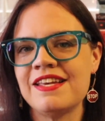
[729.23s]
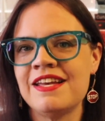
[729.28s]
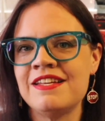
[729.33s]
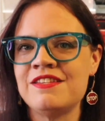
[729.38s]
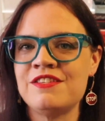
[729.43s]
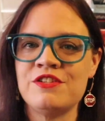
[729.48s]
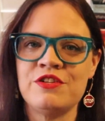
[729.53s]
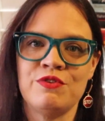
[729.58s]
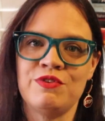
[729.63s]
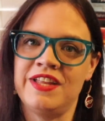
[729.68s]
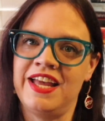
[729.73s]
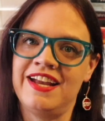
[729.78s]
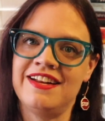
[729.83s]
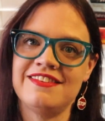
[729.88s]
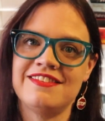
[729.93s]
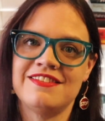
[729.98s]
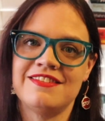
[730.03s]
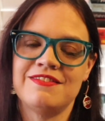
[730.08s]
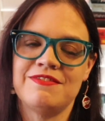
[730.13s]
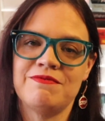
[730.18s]
it's too
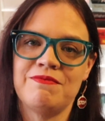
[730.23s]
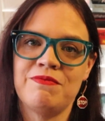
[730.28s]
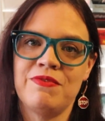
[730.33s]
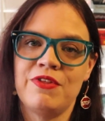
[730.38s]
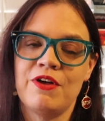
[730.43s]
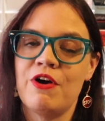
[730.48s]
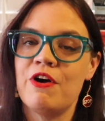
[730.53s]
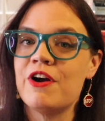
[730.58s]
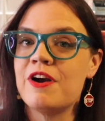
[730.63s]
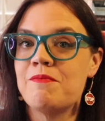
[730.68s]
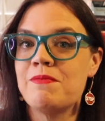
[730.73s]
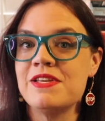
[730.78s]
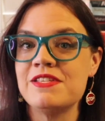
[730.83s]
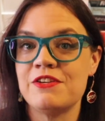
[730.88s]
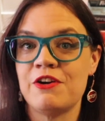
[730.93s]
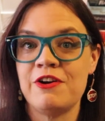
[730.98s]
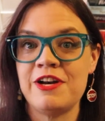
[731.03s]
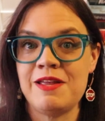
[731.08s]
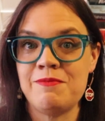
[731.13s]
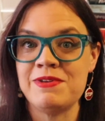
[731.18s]
late. The harm has
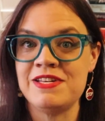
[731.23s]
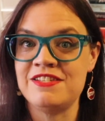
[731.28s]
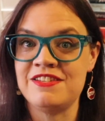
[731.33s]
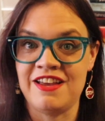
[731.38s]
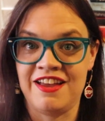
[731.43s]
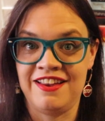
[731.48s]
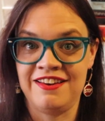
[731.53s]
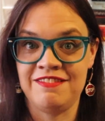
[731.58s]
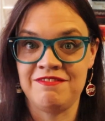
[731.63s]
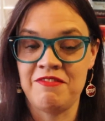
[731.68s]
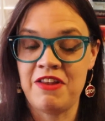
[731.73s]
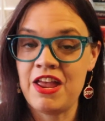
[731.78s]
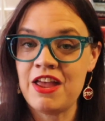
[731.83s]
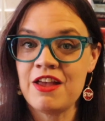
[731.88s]
already been done.